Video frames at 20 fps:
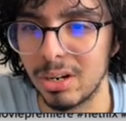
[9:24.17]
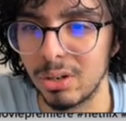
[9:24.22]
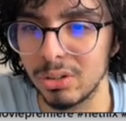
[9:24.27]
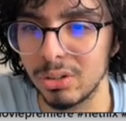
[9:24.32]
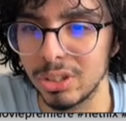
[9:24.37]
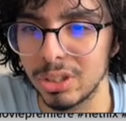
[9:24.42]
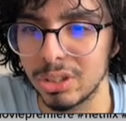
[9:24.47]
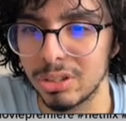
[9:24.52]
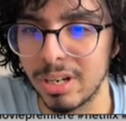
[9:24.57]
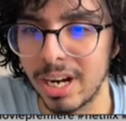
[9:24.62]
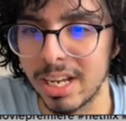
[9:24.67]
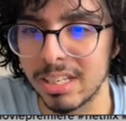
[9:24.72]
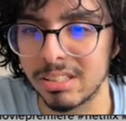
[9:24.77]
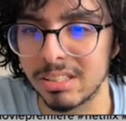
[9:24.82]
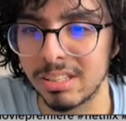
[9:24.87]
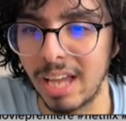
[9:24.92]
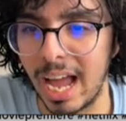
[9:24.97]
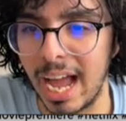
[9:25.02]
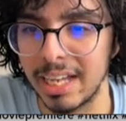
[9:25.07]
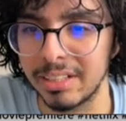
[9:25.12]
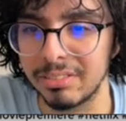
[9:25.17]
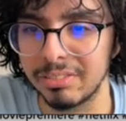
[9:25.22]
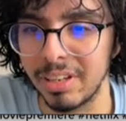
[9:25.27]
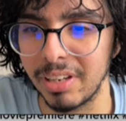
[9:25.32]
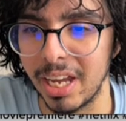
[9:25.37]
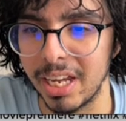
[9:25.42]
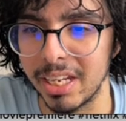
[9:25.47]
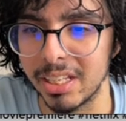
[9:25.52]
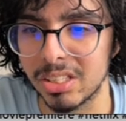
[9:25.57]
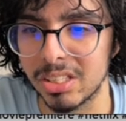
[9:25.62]
on the dress, sad
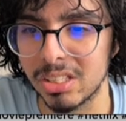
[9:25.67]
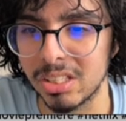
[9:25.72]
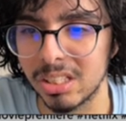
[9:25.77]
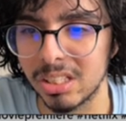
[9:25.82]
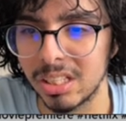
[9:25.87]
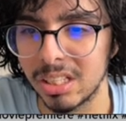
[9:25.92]
face.